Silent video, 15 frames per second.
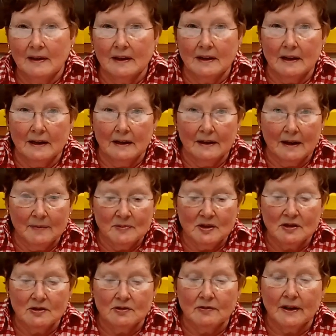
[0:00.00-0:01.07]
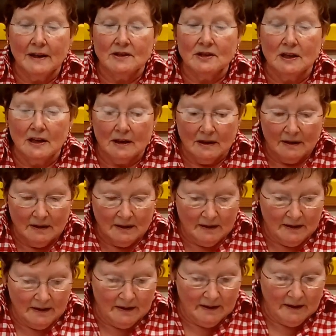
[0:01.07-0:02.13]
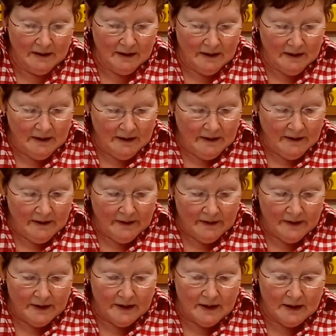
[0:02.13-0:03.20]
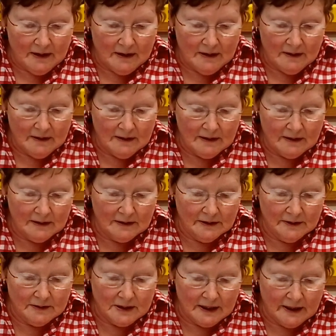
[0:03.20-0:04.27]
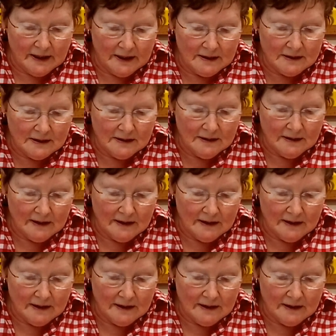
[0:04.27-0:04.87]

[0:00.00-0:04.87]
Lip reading: Again, I'm stretching the glue dot